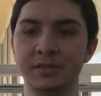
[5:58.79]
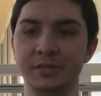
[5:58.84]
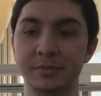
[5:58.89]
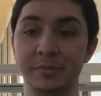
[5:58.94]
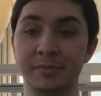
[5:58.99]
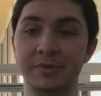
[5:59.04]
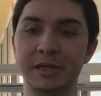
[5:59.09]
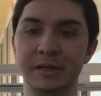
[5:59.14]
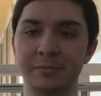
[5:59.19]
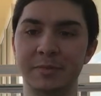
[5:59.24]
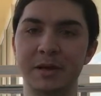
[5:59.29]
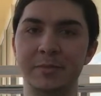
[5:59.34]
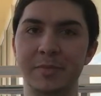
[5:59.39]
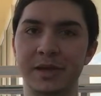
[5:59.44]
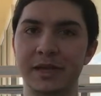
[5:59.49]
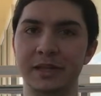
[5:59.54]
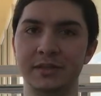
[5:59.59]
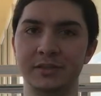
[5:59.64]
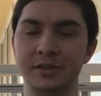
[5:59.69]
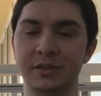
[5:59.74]
to get my
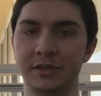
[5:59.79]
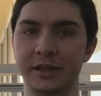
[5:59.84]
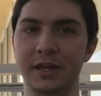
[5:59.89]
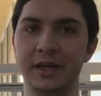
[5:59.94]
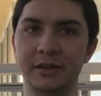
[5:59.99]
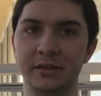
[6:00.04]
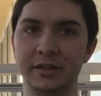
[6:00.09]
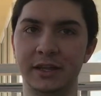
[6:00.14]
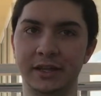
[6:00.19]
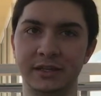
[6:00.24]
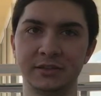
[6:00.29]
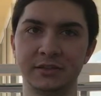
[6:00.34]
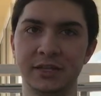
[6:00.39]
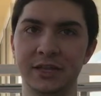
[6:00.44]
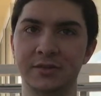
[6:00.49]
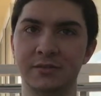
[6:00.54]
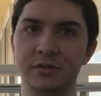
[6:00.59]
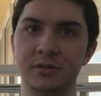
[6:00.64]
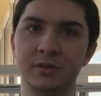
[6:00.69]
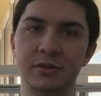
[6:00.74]
band to that next
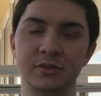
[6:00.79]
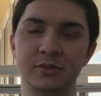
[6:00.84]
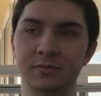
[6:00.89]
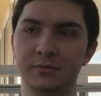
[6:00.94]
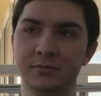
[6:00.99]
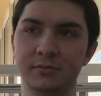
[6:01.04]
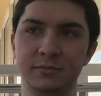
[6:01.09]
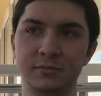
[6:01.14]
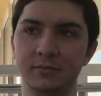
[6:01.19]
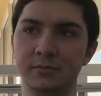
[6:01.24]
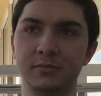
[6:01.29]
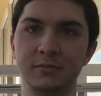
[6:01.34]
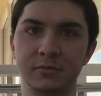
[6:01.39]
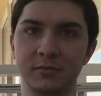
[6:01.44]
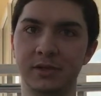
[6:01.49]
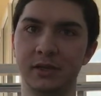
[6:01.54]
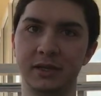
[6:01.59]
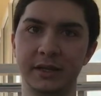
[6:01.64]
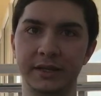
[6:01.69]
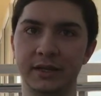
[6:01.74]
level,
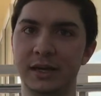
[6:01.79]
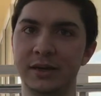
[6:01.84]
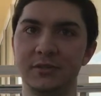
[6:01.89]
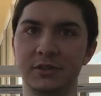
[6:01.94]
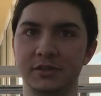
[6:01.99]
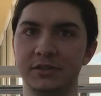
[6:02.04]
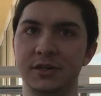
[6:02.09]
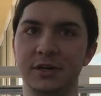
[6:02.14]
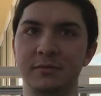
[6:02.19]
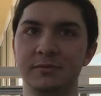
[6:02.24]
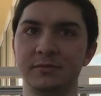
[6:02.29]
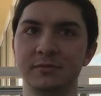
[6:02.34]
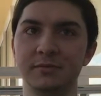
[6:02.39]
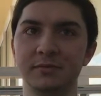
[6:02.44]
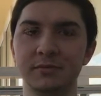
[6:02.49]
like every time.